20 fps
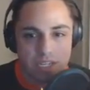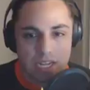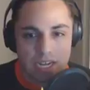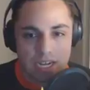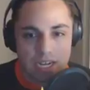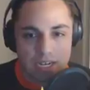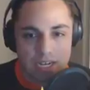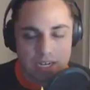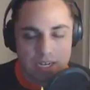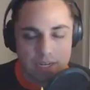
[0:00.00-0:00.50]

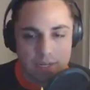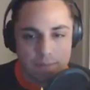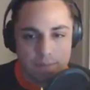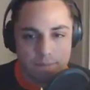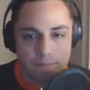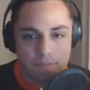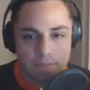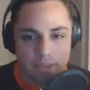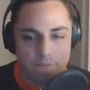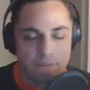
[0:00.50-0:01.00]
Um,
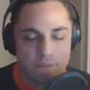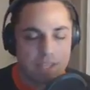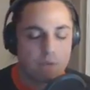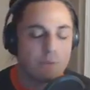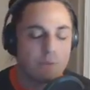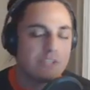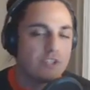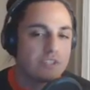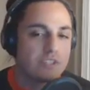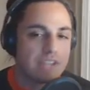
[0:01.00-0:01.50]
I feel like
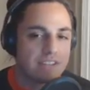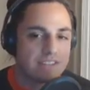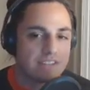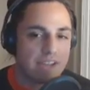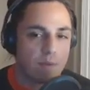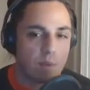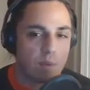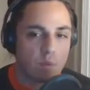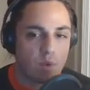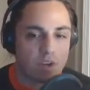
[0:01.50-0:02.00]
we just got
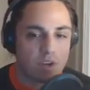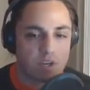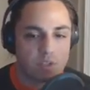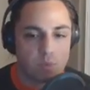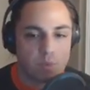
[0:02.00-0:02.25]
Taijuan Walker,